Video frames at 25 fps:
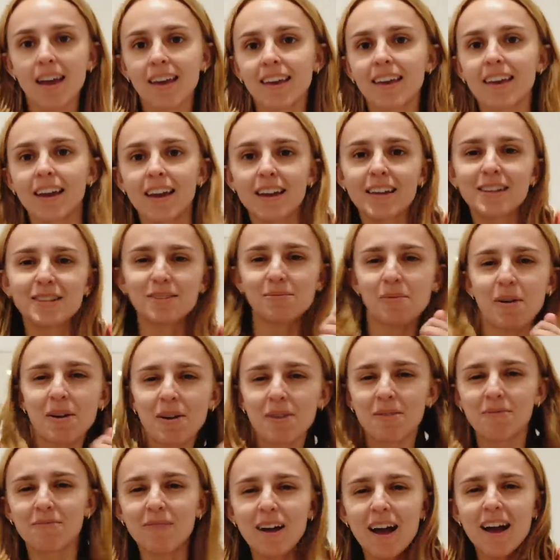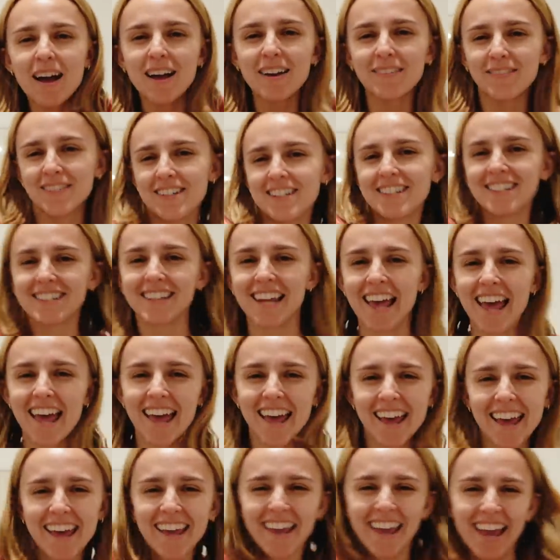Guess what arrived
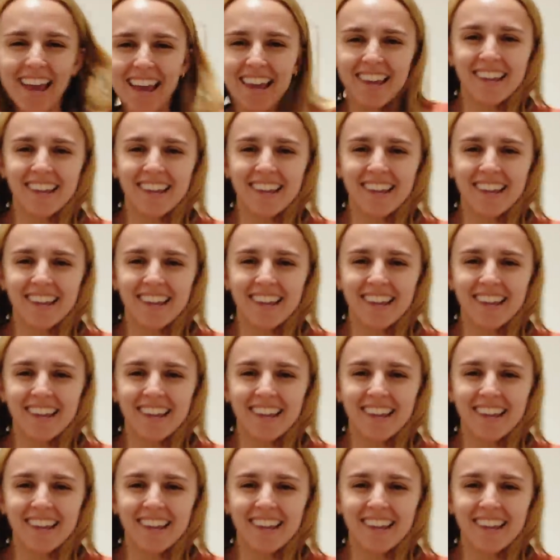today?